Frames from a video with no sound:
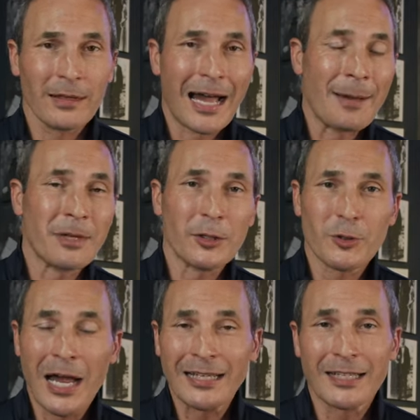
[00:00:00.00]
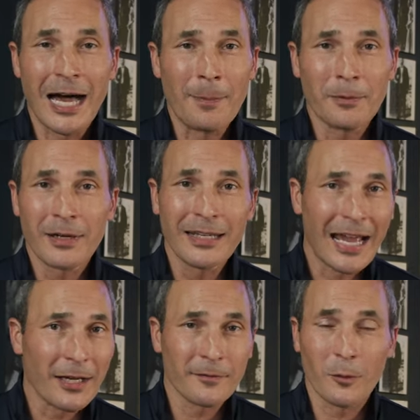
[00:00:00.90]
I'm not trying to operate
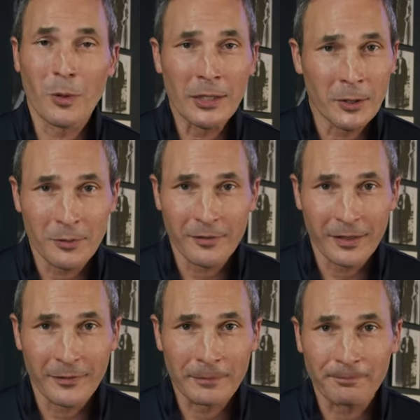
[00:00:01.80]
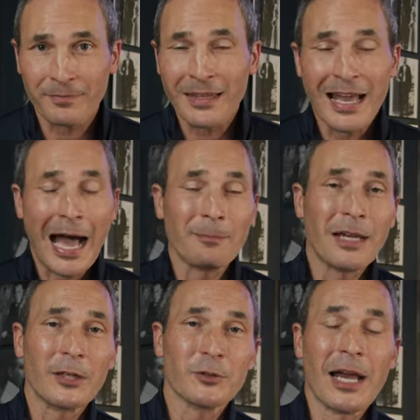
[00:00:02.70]
out of a window of heaven. I'm
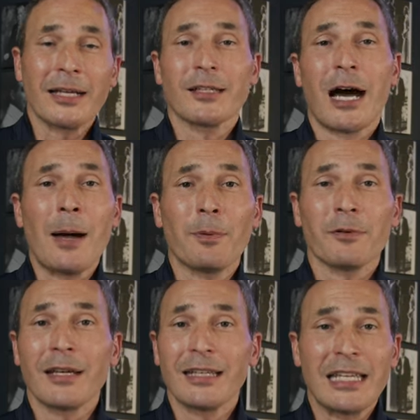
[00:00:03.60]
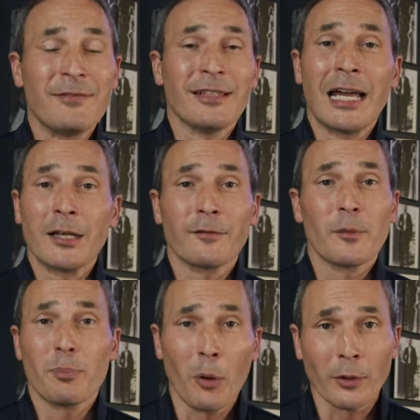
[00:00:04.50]
not trying to operate even out of
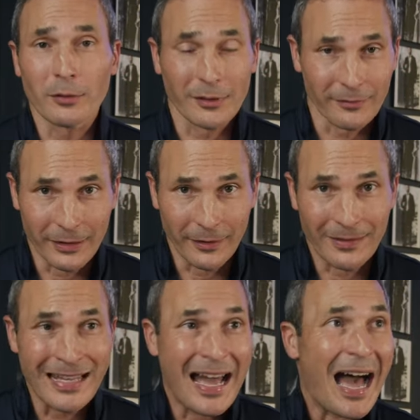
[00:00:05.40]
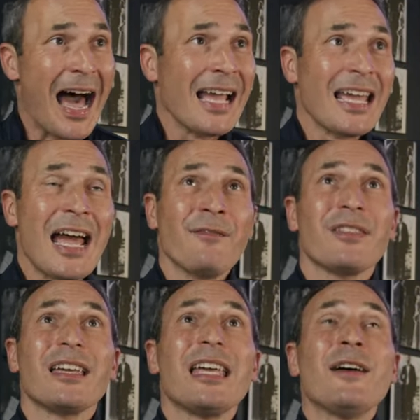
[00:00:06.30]
a portal of heaven. I have
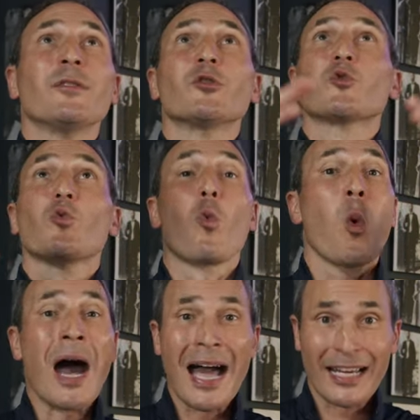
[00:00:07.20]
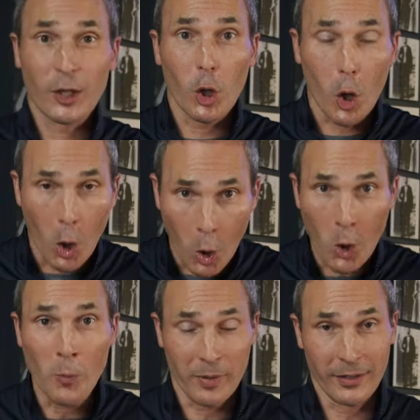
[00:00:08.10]
the heavens wide
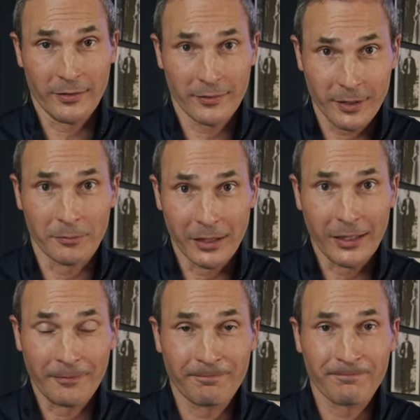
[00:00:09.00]
open to me.